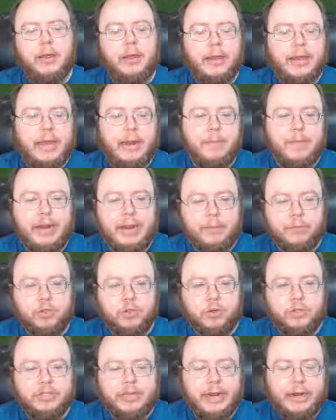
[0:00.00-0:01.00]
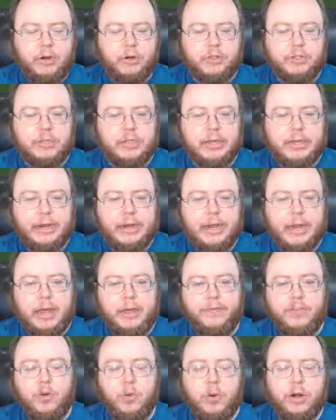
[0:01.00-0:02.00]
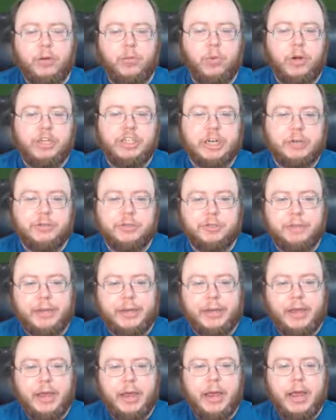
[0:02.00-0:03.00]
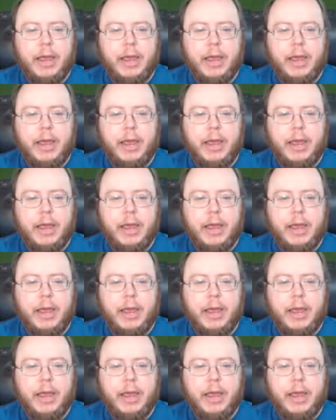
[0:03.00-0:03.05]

Again, my name is Chris Tankersley. If you want to reach out to me,